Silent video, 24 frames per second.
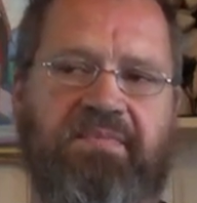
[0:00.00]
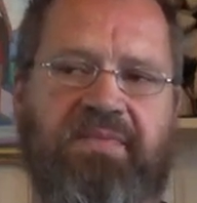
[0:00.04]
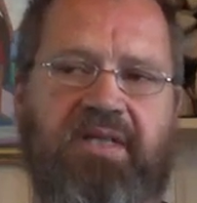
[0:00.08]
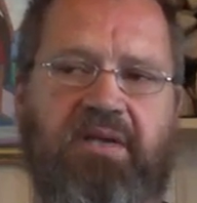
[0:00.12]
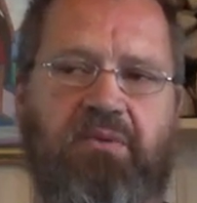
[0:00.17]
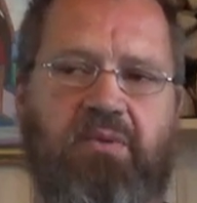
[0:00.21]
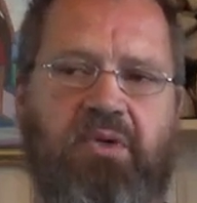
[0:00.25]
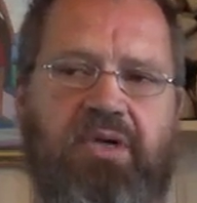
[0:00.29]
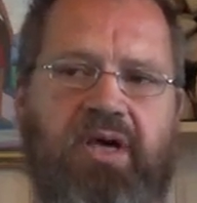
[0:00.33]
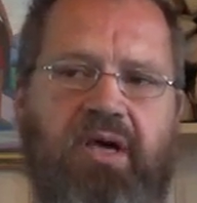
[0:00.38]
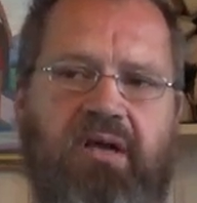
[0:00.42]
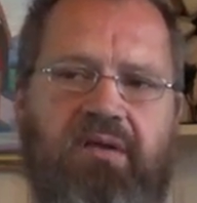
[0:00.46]

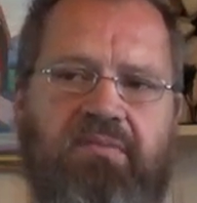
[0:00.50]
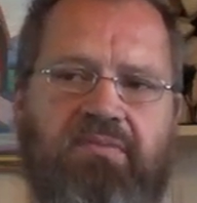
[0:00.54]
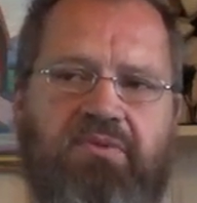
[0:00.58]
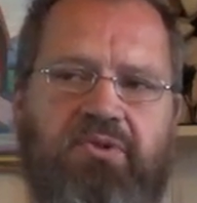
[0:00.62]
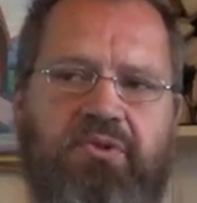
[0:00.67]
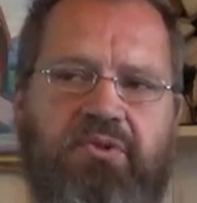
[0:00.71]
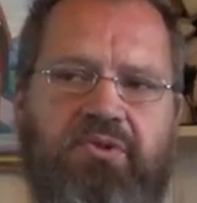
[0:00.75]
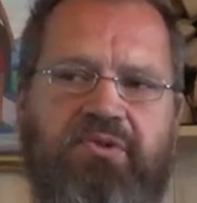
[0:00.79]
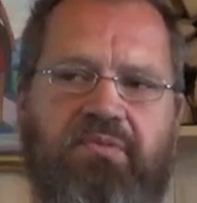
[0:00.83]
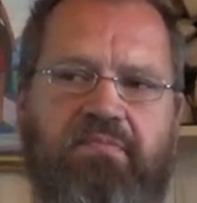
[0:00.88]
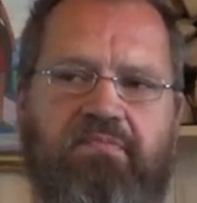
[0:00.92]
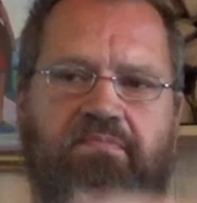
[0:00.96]
They will get him
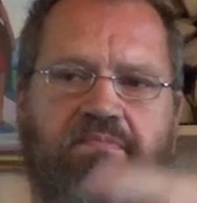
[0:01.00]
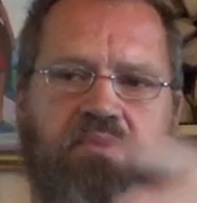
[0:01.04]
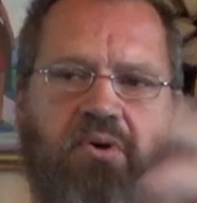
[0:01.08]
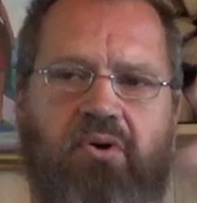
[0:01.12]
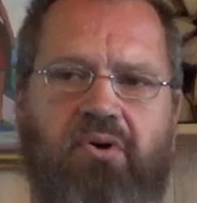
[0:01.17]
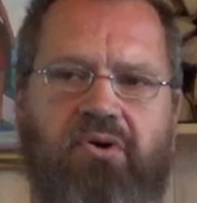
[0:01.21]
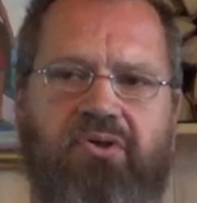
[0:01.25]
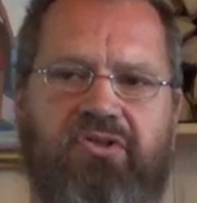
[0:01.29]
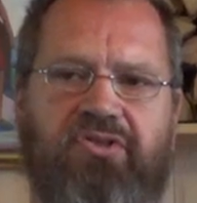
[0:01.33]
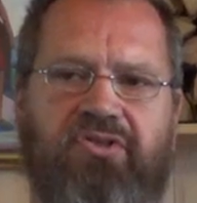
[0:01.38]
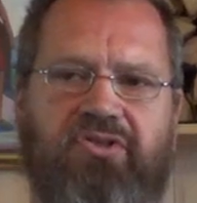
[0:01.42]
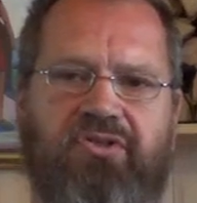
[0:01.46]
to some
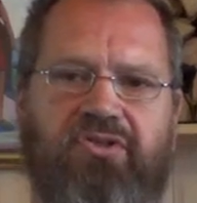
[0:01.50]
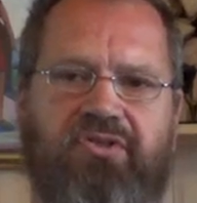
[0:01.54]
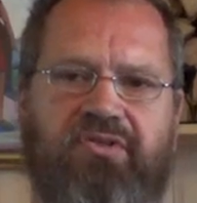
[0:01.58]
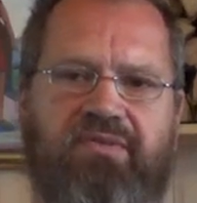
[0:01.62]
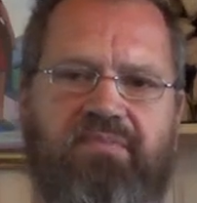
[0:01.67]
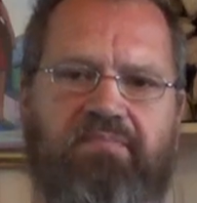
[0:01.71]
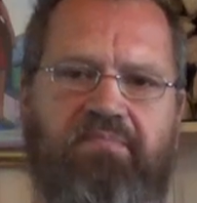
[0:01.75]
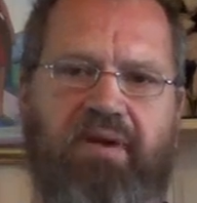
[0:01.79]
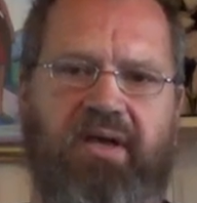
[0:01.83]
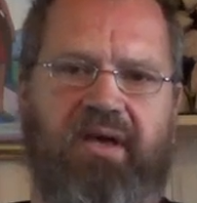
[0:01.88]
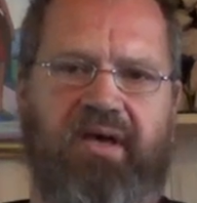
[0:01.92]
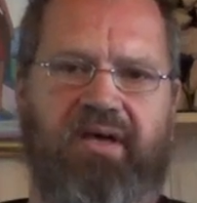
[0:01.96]
posh
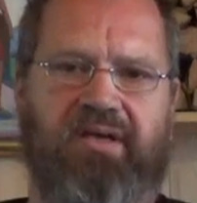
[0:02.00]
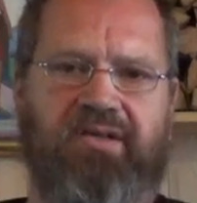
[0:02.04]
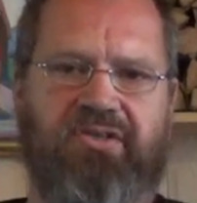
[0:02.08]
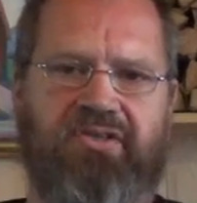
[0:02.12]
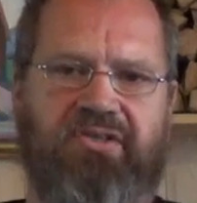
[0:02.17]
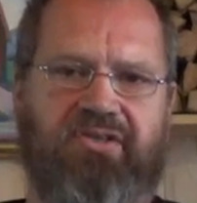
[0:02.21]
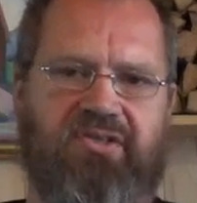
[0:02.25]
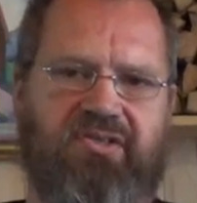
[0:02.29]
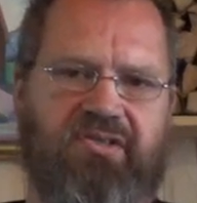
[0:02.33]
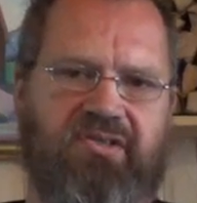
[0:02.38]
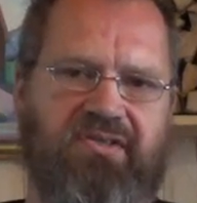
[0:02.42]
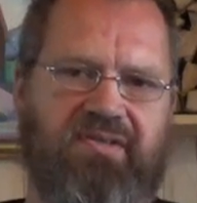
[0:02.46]

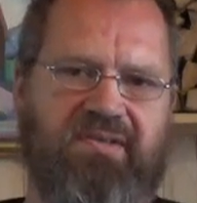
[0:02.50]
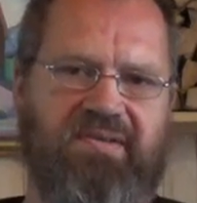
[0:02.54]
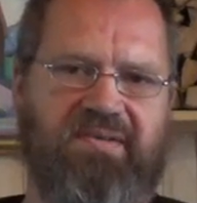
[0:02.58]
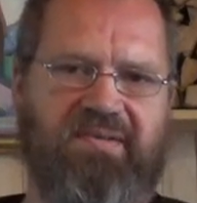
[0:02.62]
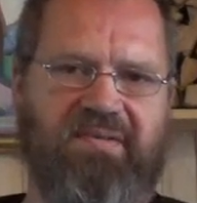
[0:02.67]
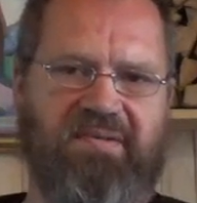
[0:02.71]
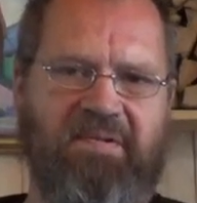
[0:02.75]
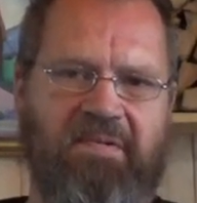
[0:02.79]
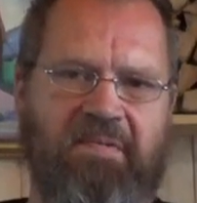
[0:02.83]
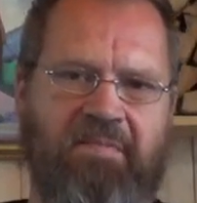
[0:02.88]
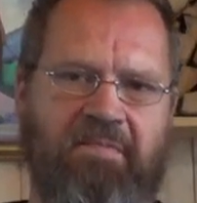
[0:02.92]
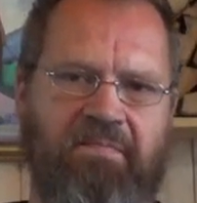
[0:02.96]
place
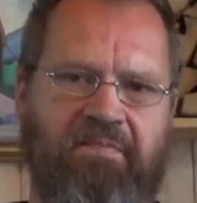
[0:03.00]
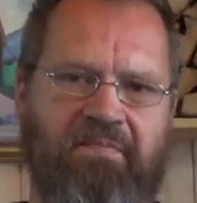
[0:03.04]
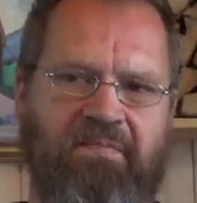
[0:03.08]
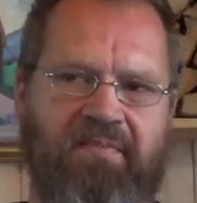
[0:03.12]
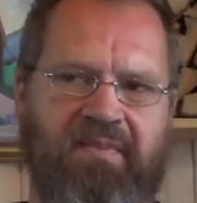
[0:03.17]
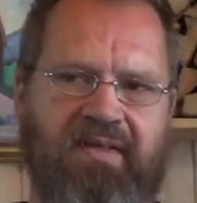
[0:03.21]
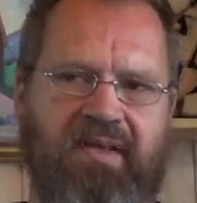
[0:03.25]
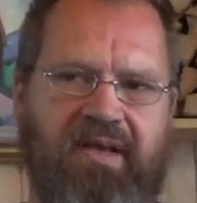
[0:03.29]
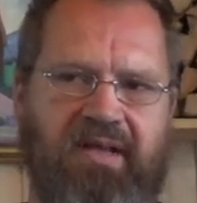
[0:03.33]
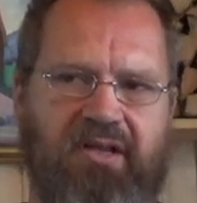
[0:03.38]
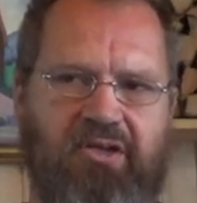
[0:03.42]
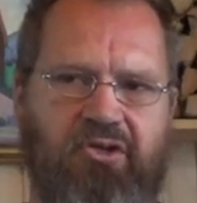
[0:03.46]

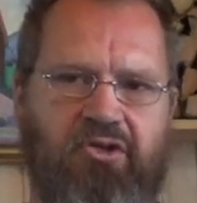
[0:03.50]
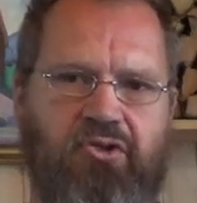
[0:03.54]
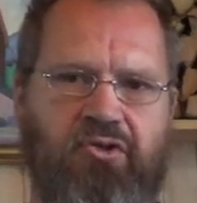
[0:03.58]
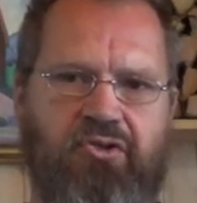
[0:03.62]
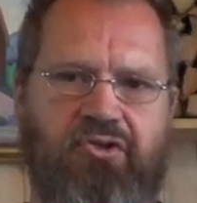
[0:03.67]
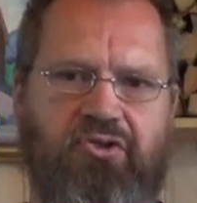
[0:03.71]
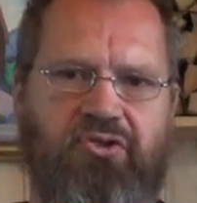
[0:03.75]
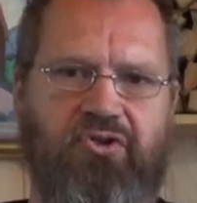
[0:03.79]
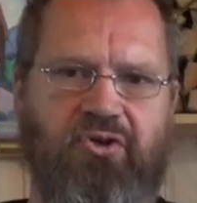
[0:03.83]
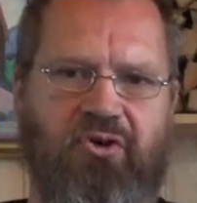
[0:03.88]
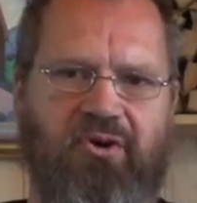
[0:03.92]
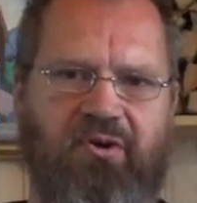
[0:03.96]
and a
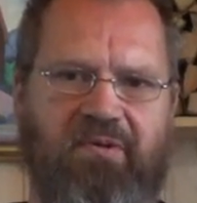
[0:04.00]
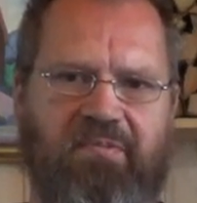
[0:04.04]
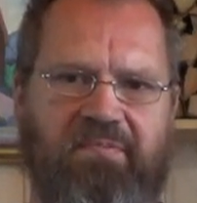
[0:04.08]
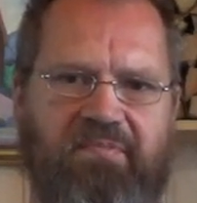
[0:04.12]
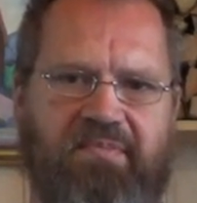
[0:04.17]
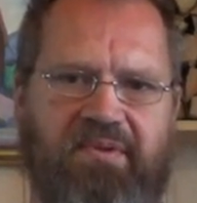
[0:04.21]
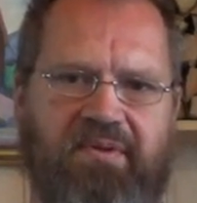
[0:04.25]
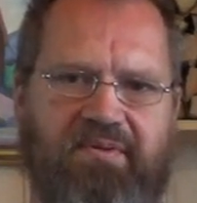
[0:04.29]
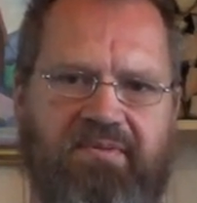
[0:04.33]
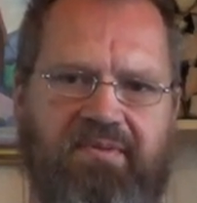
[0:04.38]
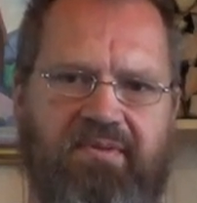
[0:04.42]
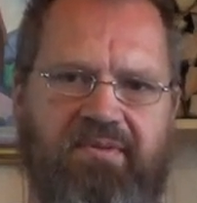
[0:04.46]
good
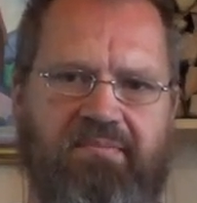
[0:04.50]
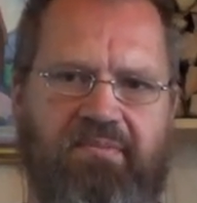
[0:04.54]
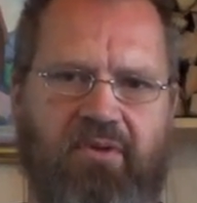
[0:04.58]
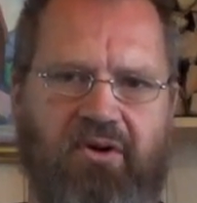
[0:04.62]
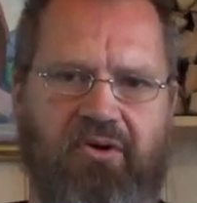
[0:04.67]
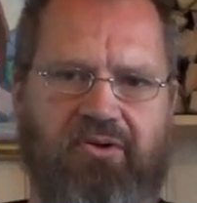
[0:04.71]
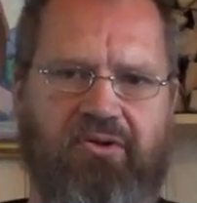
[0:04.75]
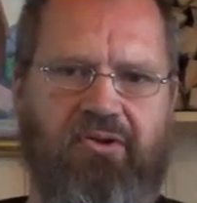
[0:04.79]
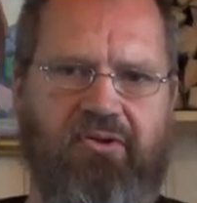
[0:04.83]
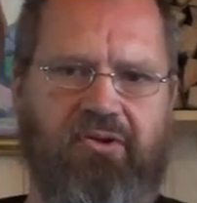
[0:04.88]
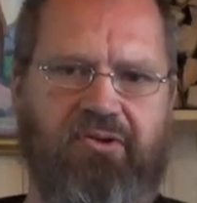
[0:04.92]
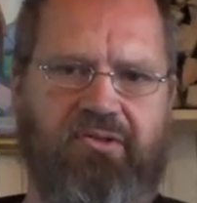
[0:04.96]
job.
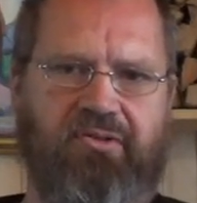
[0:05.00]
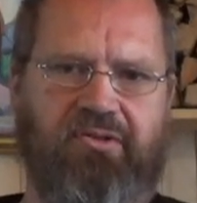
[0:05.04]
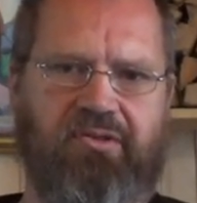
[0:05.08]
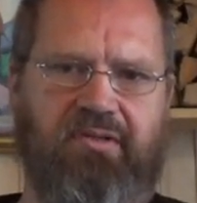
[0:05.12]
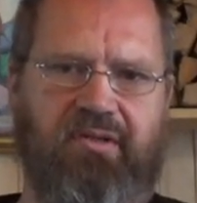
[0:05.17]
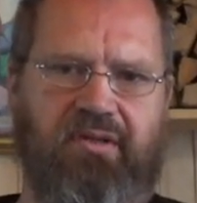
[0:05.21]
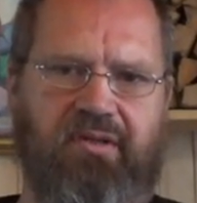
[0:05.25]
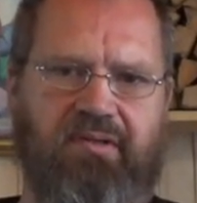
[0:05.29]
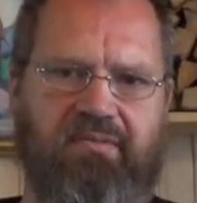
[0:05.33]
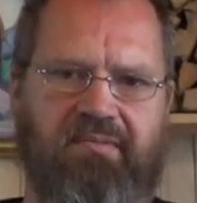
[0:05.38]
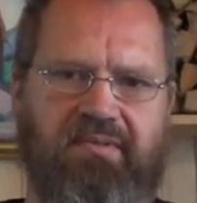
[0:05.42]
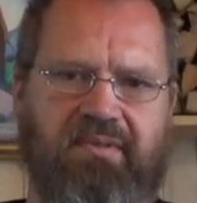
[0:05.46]
Mark
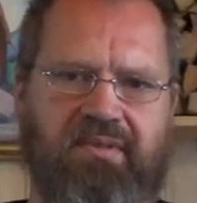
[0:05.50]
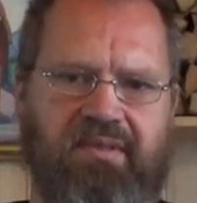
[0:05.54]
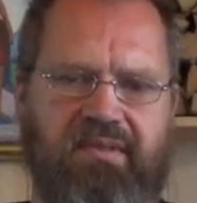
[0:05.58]
Rutte,